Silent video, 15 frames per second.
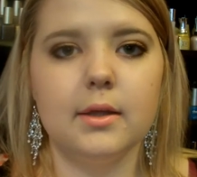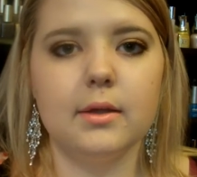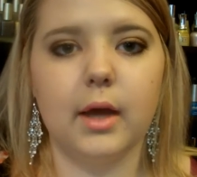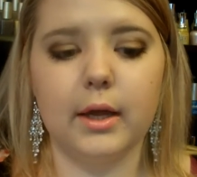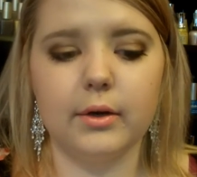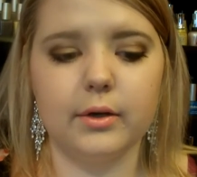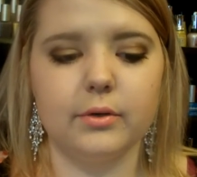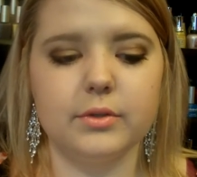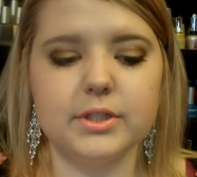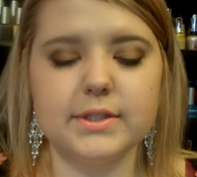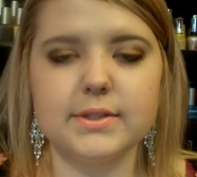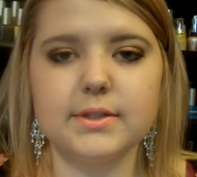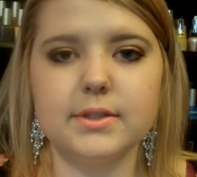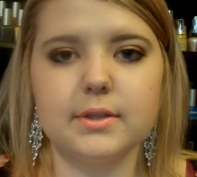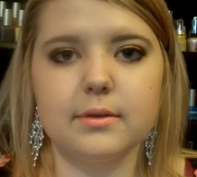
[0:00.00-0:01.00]
I don't know,
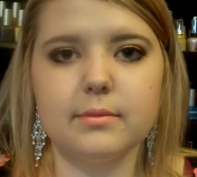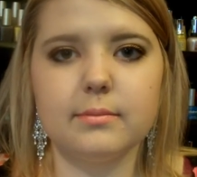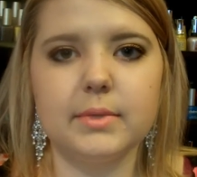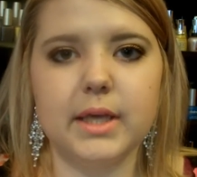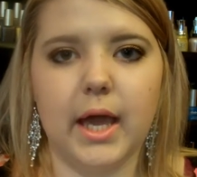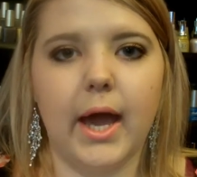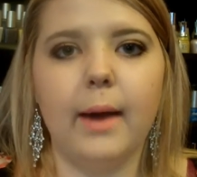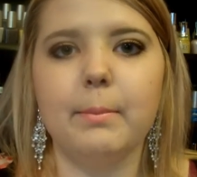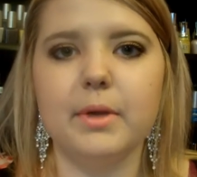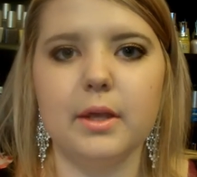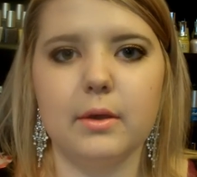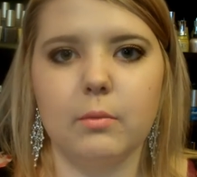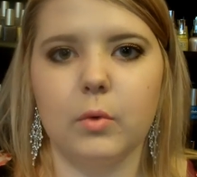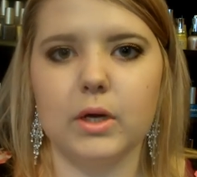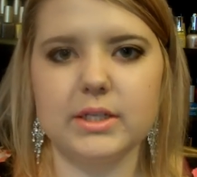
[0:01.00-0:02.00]
just be happy
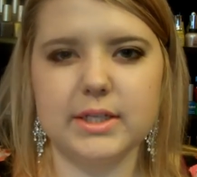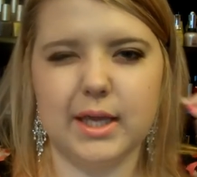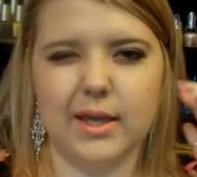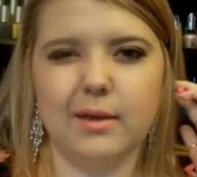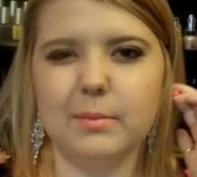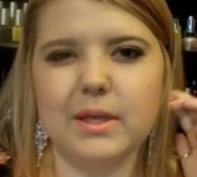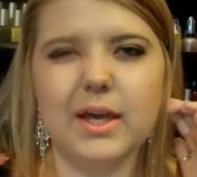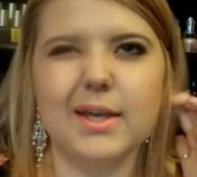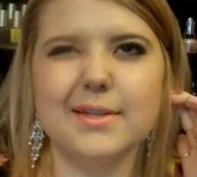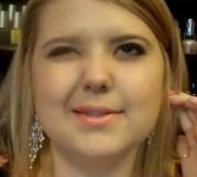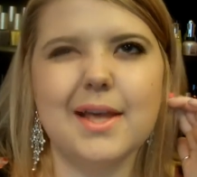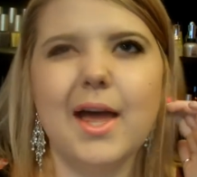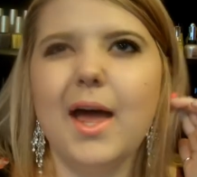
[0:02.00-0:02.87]
one day because